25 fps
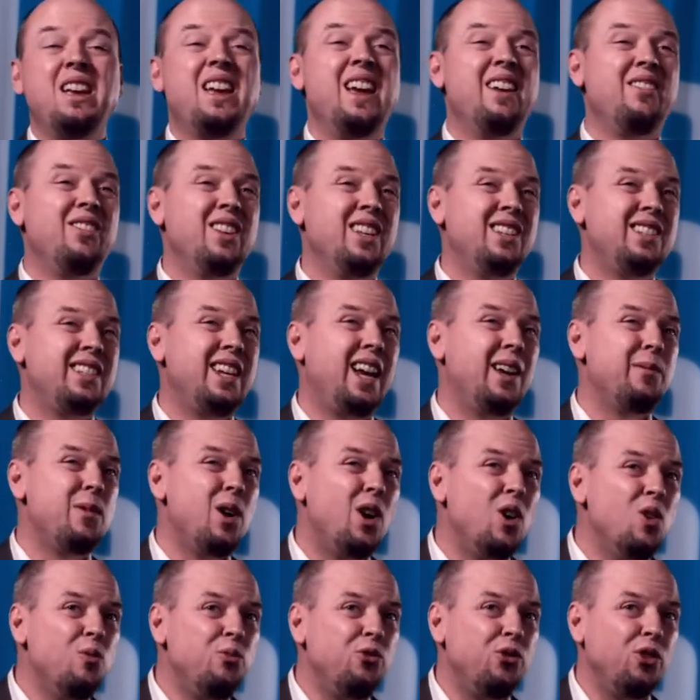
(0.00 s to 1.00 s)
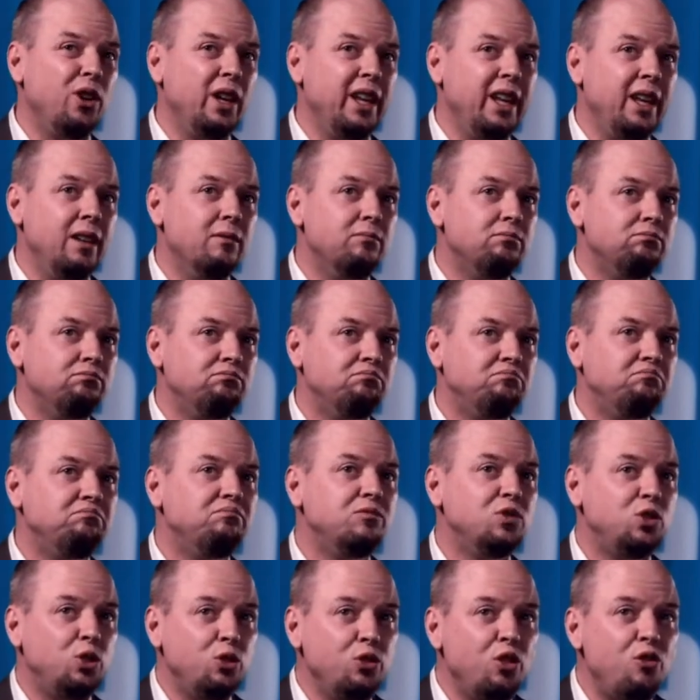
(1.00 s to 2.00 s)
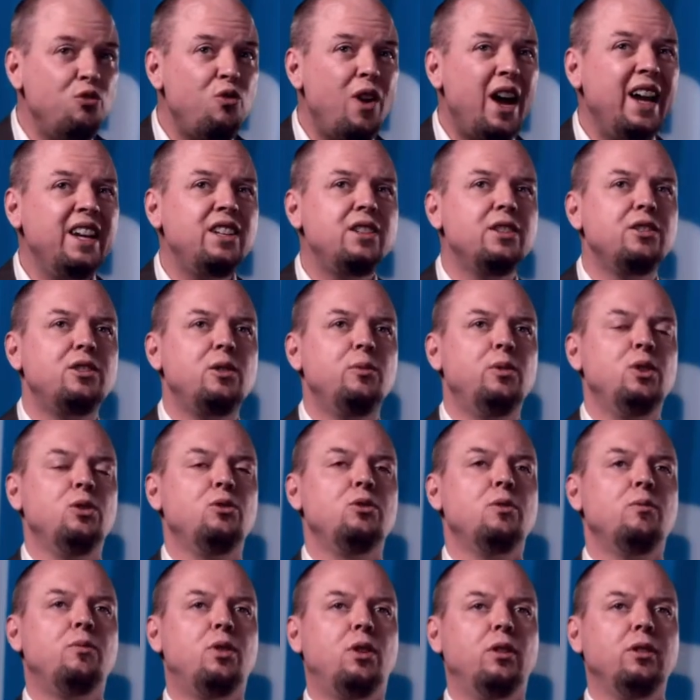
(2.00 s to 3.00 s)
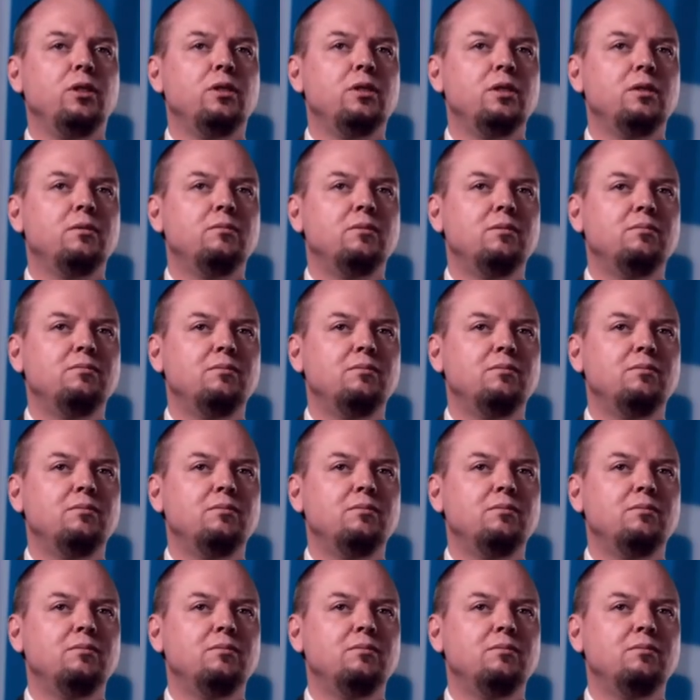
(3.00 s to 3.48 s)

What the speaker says: and this time, hopefully, to the right distribution point.